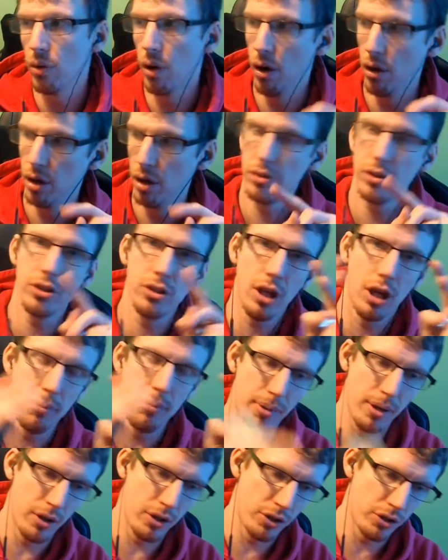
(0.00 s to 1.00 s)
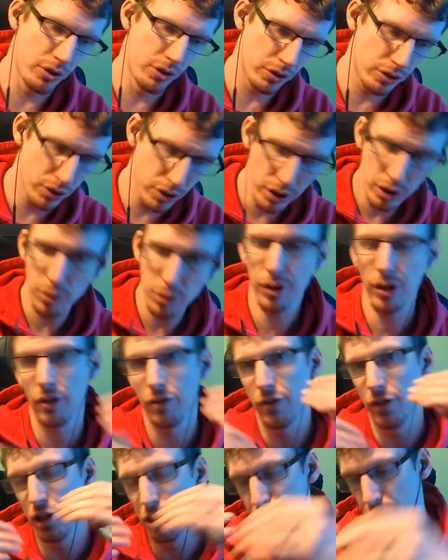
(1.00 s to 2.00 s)
I'll only start BioShock 2 when I
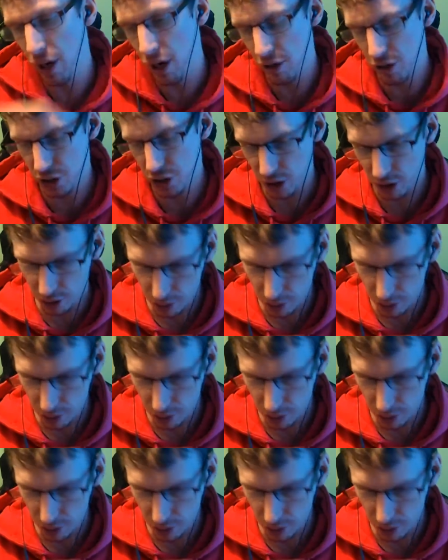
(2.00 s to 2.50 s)
finish BioShock.